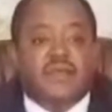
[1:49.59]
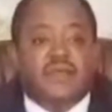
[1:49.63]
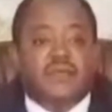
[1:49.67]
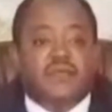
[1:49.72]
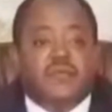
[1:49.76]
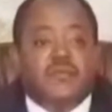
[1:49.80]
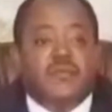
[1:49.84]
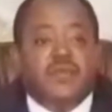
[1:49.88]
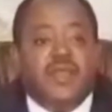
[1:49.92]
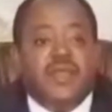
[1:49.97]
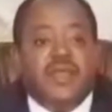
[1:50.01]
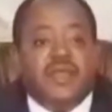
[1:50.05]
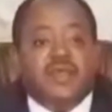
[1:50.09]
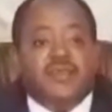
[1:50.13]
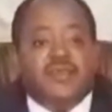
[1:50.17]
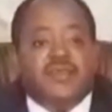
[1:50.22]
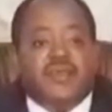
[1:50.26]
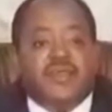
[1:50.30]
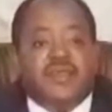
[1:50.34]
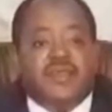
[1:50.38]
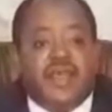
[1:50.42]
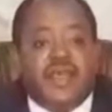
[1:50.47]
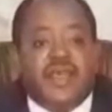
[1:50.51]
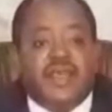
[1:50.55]
today is a
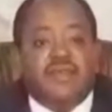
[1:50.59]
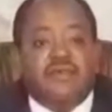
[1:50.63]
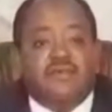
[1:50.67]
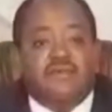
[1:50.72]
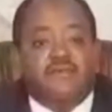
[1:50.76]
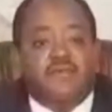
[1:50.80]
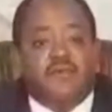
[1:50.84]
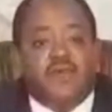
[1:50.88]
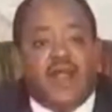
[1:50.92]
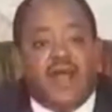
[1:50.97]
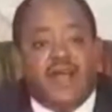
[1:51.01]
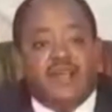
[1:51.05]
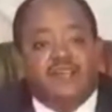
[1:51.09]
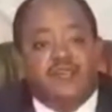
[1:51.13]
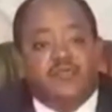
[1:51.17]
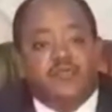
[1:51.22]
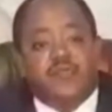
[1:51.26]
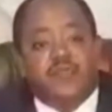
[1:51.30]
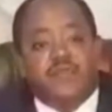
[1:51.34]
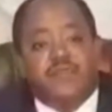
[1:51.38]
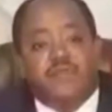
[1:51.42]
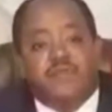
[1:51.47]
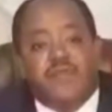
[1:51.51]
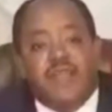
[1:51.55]
day for us to
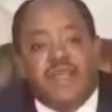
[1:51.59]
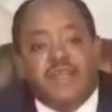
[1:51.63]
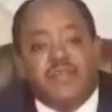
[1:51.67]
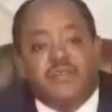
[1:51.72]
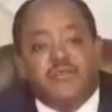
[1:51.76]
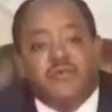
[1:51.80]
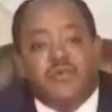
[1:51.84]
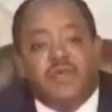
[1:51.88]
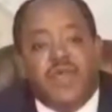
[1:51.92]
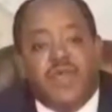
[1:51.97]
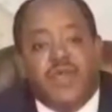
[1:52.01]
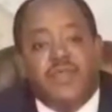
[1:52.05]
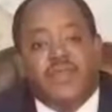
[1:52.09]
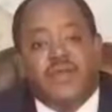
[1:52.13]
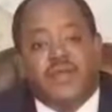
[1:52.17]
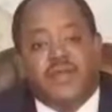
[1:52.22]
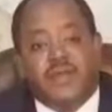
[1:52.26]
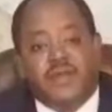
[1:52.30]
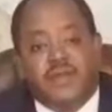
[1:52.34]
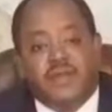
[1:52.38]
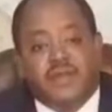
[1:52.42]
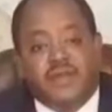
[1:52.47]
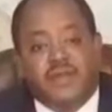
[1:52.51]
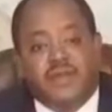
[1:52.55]
reflect together
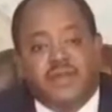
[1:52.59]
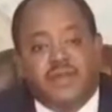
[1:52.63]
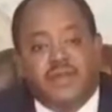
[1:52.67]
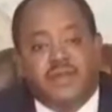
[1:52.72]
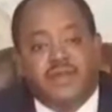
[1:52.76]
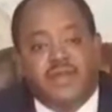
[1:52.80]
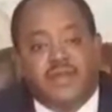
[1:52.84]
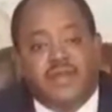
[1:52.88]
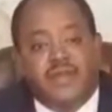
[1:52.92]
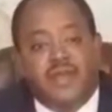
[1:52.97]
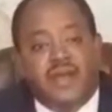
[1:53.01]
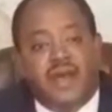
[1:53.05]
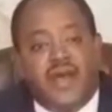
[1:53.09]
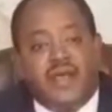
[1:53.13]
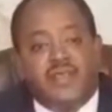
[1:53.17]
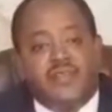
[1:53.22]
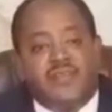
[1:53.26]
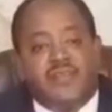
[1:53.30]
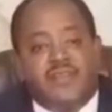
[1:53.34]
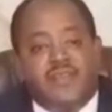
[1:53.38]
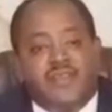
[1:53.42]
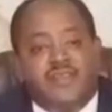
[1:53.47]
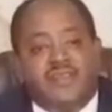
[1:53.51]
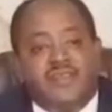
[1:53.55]

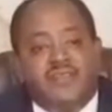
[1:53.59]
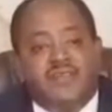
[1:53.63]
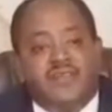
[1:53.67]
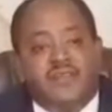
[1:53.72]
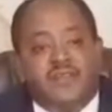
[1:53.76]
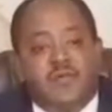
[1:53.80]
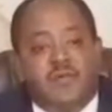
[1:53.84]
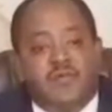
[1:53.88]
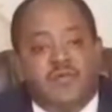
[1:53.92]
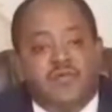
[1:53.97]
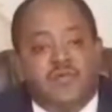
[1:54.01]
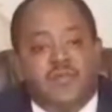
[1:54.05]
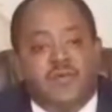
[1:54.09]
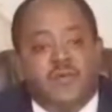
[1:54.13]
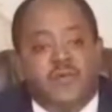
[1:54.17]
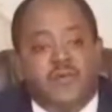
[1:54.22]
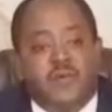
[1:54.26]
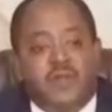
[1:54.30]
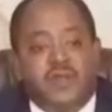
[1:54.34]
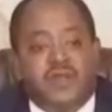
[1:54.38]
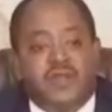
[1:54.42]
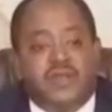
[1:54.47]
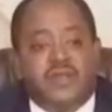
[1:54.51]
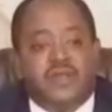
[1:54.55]
as citizens of the
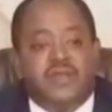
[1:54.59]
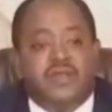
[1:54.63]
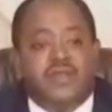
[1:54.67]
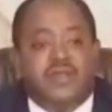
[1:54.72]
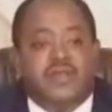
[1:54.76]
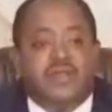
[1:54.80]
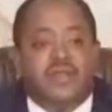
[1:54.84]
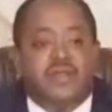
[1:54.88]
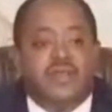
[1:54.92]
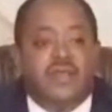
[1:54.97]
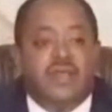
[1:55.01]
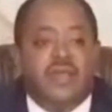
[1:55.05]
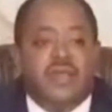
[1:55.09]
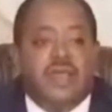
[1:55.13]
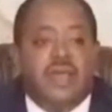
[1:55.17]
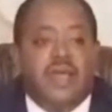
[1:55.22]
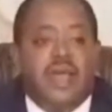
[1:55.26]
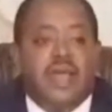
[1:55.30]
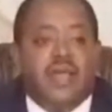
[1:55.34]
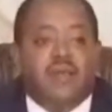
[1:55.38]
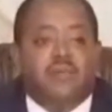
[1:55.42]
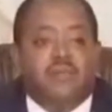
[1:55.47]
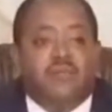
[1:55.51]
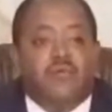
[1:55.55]
world
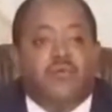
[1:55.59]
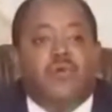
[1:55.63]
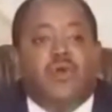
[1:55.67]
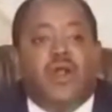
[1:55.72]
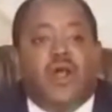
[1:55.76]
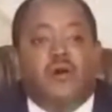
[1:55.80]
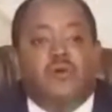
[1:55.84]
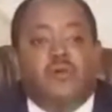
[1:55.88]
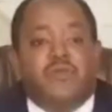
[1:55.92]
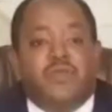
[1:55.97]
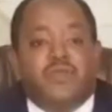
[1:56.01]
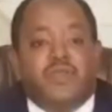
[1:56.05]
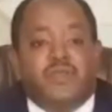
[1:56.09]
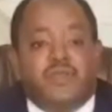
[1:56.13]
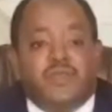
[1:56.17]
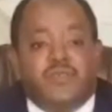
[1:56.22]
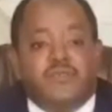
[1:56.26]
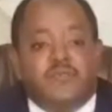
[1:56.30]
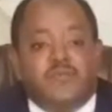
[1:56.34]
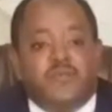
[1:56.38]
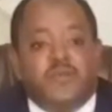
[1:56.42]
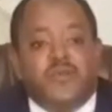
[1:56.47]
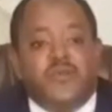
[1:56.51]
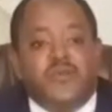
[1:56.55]
and pour out the
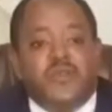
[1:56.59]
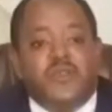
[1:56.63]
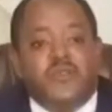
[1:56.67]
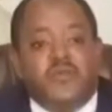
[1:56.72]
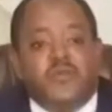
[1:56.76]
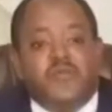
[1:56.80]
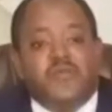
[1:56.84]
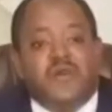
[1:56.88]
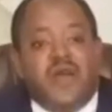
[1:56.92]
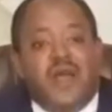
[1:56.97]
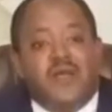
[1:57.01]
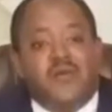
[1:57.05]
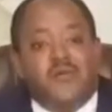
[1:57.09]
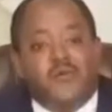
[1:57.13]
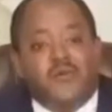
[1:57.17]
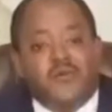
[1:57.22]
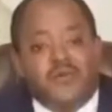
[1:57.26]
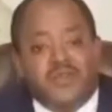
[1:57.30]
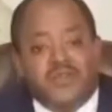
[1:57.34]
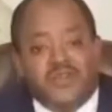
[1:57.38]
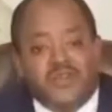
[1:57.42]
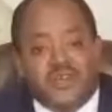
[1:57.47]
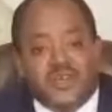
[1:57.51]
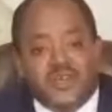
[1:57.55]
spirit of
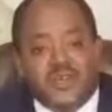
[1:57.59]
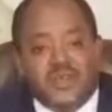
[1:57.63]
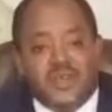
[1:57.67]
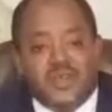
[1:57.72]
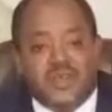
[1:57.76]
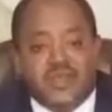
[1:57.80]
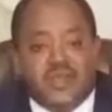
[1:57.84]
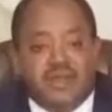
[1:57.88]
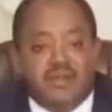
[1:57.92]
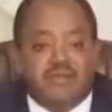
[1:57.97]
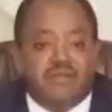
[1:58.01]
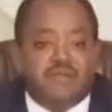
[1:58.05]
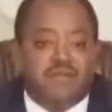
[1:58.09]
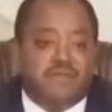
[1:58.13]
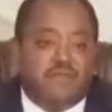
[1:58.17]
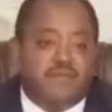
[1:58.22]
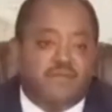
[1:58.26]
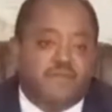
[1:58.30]
unconditional love,